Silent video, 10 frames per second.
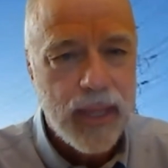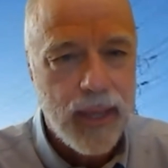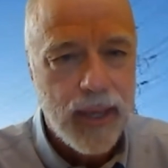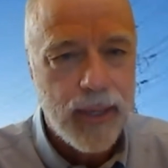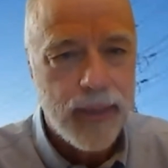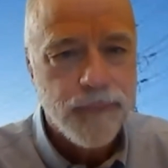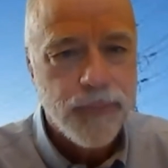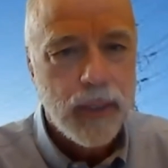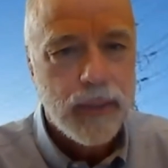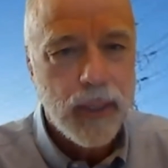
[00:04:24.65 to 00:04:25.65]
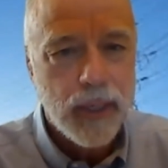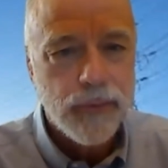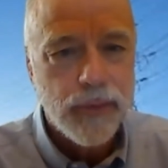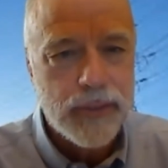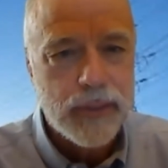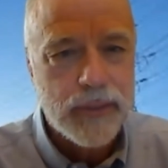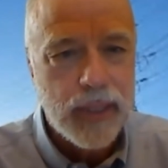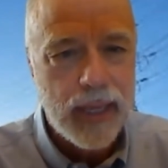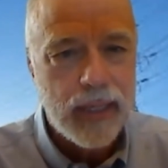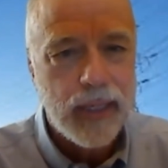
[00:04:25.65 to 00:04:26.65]
And the other is
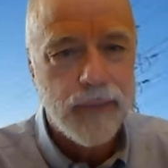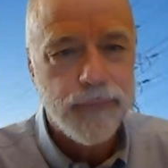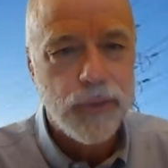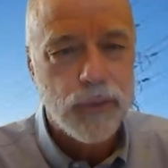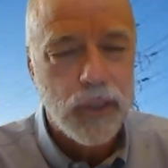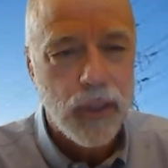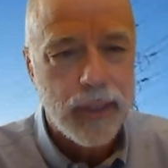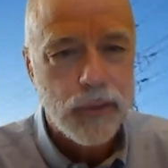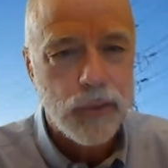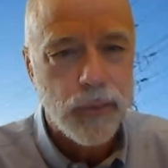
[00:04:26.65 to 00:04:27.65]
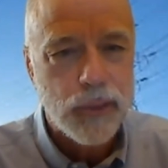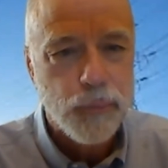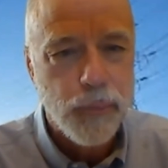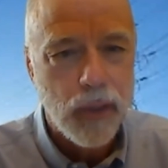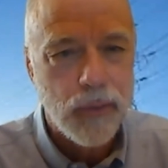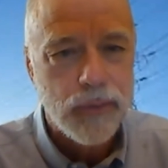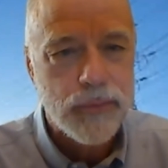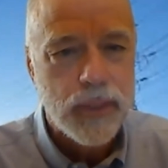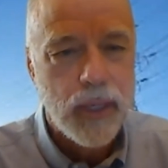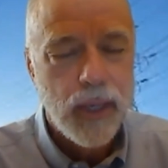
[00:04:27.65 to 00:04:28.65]
that if you're going to expose